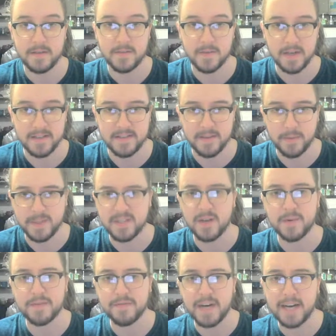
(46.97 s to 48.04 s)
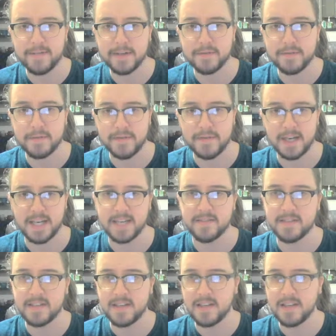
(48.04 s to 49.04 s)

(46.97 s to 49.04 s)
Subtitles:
Right, so we start with 5 level 5s,